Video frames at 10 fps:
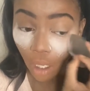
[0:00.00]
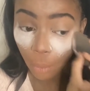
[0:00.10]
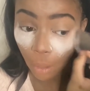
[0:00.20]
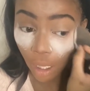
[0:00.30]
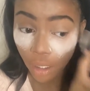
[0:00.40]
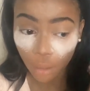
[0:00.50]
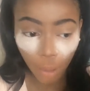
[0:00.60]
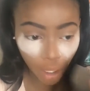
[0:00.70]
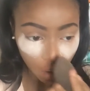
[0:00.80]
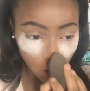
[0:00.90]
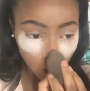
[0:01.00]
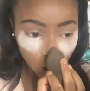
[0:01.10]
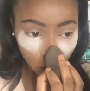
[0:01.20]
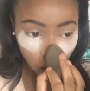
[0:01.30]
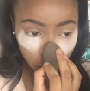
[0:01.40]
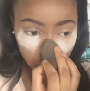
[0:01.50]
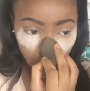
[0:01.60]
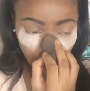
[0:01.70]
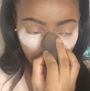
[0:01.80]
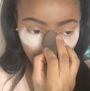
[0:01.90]
I apply the powder to the other
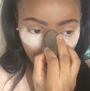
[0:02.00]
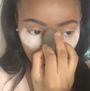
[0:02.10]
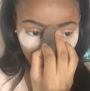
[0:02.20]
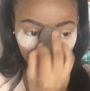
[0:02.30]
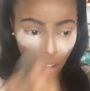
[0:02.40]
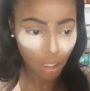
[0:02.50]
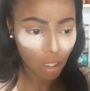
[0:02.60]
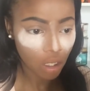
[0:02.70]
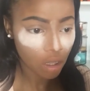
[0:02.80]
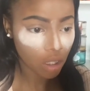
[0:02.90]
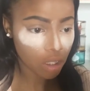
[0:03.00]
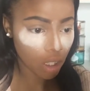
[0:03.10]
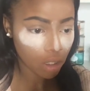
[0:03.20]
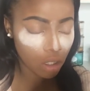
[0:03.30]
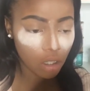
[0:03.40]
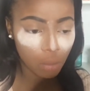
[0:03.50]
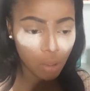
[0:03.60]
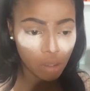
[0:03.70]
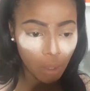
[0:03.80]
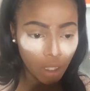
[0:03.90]
side, the center, the
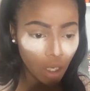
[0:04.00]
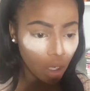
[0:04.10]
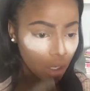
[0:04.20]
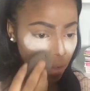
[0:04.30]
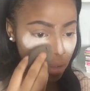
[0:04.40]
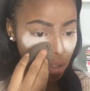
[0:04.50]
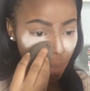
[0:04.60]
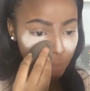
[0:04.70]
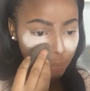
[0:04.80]
bridge of my nose.